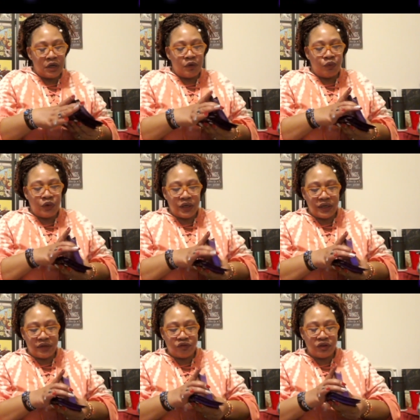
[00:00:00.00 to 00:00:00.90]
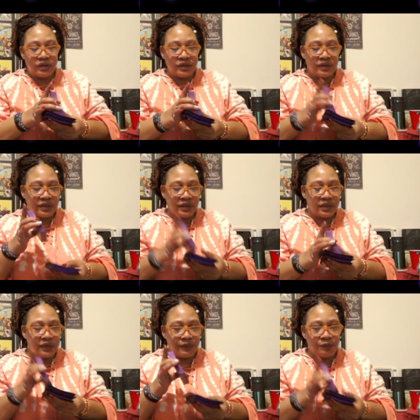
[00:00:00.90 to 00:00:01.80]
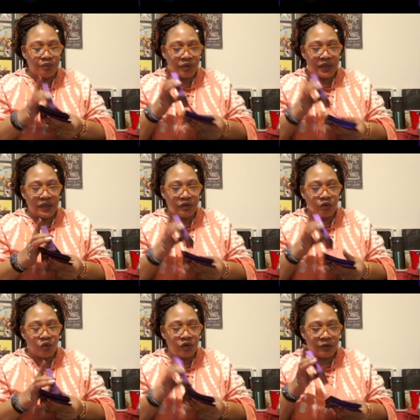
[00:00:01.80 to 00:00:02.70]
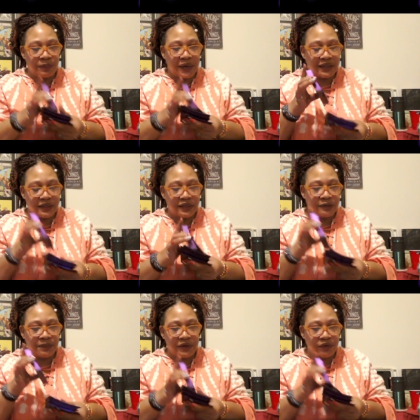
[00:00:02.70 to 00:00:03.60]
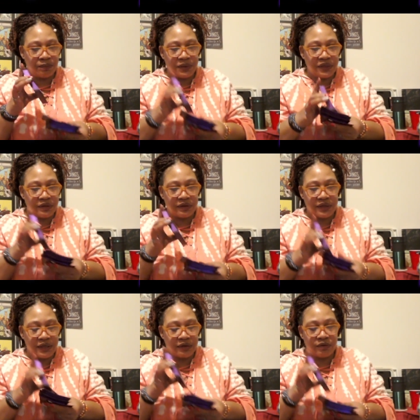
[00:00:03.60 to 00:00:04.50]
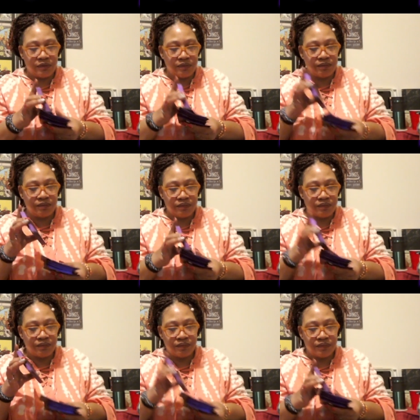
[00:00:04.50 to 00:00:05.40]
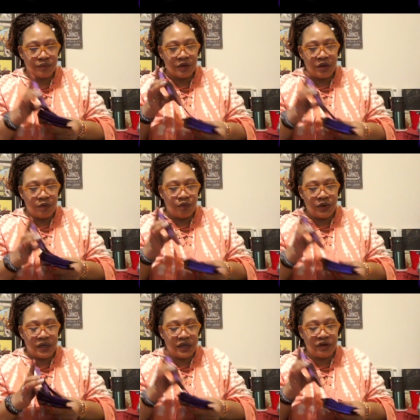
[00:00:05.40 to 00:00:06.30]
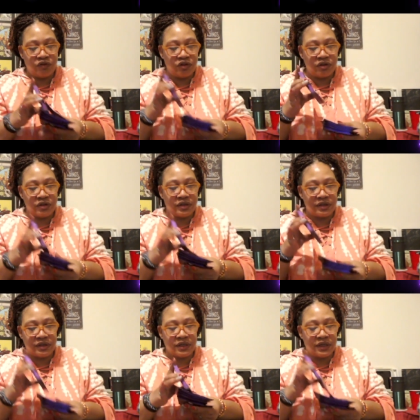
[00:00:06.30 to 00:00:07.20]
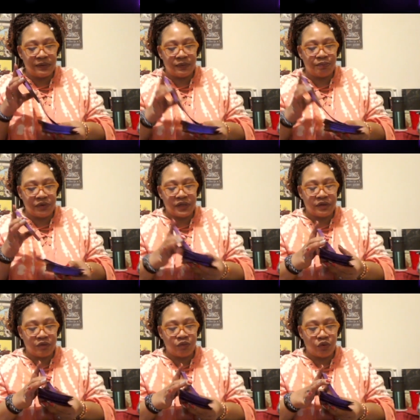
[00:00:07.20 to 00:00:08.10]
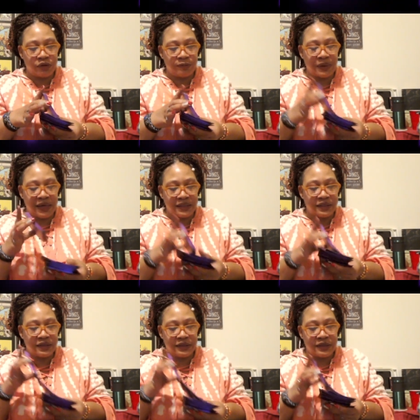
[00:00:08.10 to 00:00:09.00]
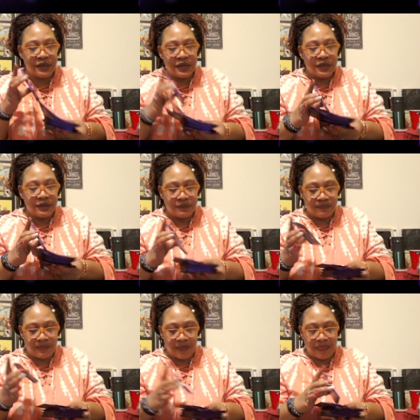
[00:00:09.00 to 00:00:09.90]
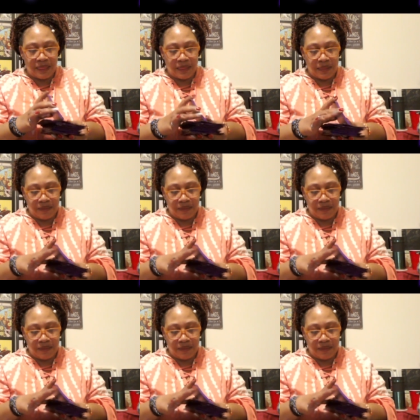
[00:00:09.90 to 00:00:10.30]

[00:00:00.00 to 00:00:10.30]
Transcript: What energies is this eclipse bringing towards Pisces spirit? Please and thank you. What energies is this eclipse bringing towards Pisces? Mm.